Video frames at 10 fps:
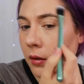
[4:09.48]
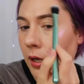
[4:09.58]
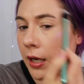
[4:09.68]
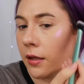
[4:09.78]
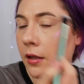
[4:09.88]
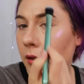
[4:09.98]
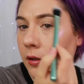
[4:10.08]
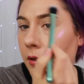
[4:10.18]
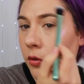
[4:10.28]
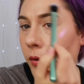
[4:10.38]
I think
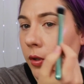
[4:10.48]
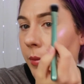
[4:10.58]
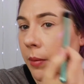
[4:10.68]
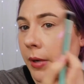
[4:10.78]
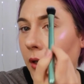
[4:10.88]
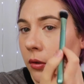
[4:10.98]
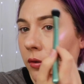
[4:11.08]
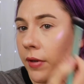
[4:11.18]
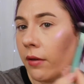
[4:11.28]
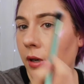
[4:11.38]
this is going to be my
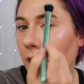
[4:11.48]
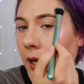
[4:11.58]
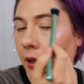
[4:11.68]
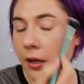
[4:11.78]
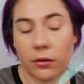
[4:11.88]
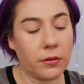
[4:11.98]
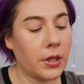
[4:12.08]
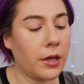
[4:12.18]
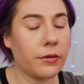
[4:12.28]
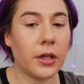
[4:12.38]
new favorite highlighter of
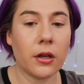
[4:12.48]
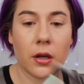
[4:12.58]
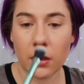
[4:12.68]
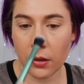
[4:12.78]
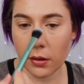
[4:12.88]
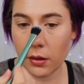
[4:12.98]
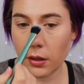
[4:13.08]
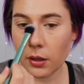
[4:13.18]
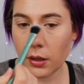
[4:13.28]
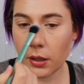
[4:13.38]
life here.
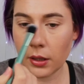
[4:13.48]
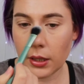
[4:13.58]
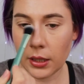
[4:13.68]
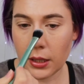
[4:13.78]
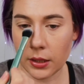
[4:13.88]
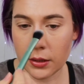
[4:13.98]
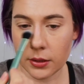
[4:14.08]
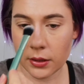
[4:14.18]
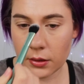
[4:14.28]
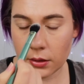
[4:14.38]
It
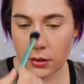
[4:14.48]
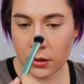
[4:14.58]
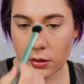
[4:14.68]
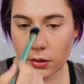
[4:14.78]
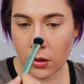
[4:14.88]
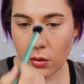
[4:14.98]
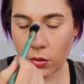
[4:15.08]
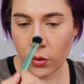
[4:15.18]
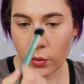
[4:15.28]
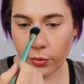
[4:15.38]
is
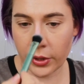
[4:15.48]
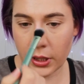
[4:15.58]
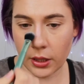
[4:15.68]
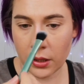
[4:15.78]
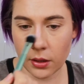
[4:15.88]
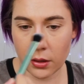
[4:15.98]
so pretty.